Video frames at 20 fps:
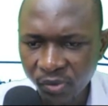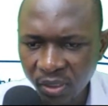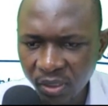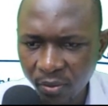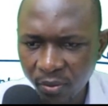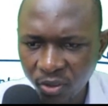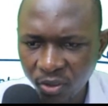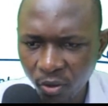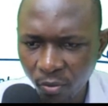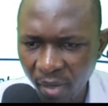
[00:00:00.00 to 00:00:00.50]

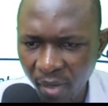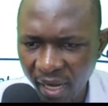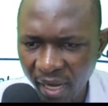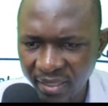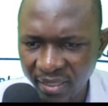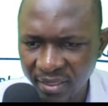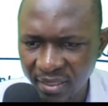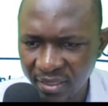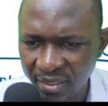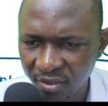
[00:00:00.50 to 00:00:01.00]
So bad
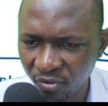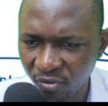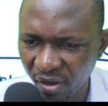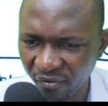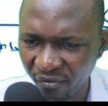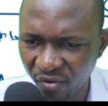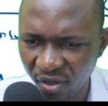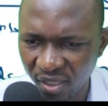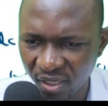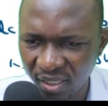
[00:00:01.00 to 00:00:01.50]
receipts, we
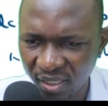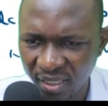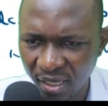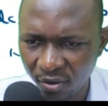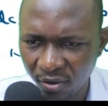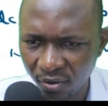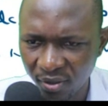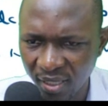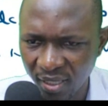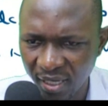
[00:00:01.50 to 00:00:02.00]
have already
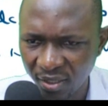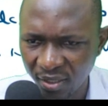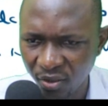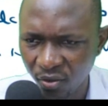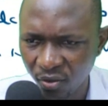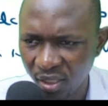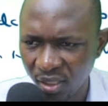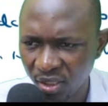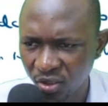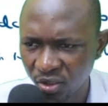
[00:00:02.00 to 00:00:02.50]
tackled that.
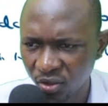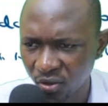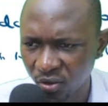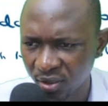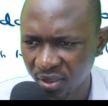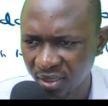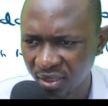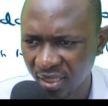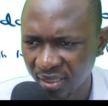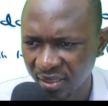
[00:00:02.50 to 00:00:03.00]

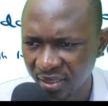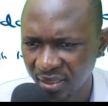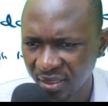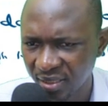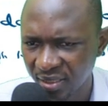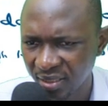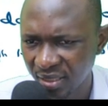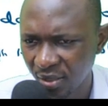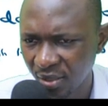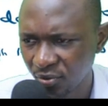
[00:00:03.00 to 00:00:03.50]
Donations, that's
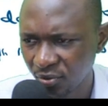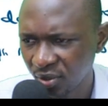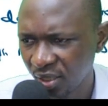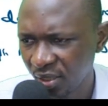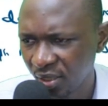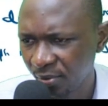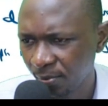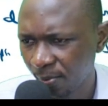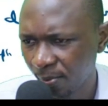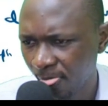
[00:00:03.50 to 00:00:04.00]

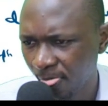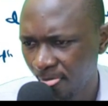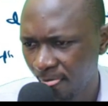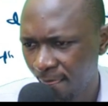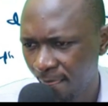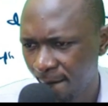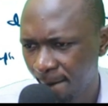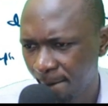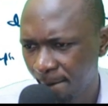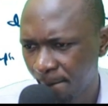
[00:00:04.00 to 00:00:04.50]
6,000.
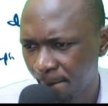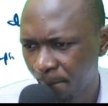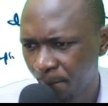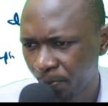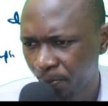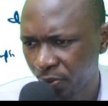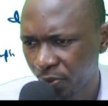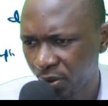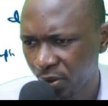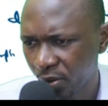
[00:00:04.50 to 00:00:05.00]

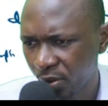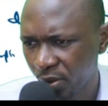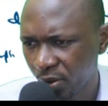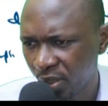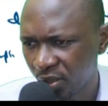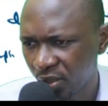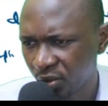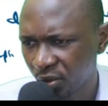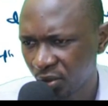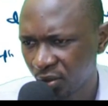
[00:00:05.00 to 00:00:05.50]

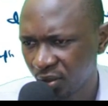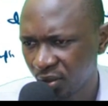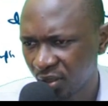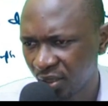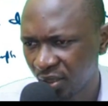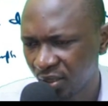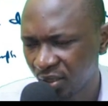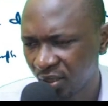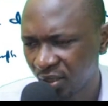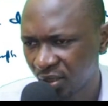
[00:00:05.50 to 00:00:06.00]
Donations,
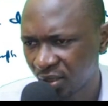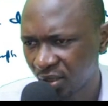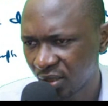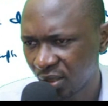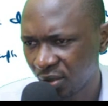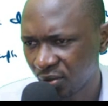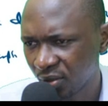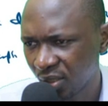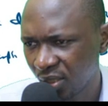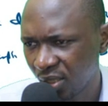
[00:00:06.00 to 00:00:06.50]
that's
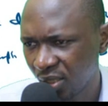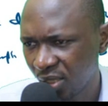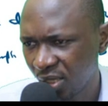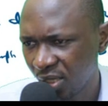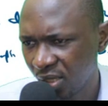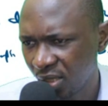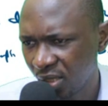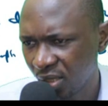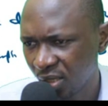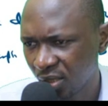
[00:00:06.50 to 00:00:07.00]
6,000.
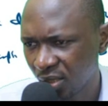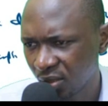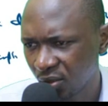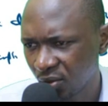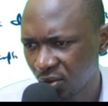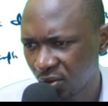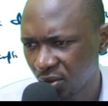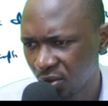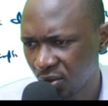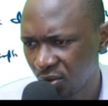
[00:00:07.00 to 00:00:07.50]
Anything
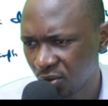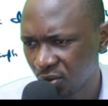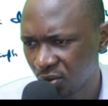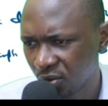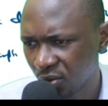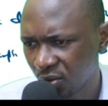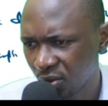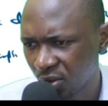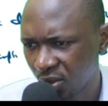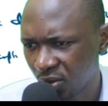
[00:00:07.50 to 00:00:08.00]
to reduce
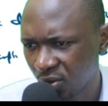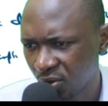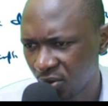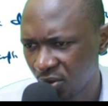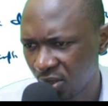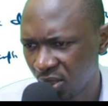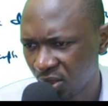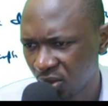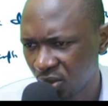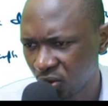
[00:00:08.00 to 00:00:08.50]
on the
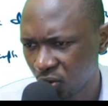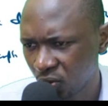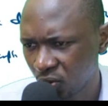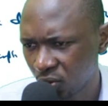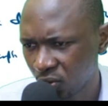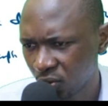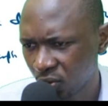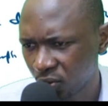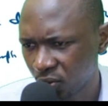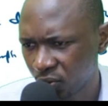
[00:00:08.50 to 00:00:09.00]

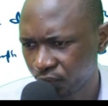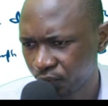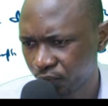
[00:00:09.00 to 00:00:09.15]
donations?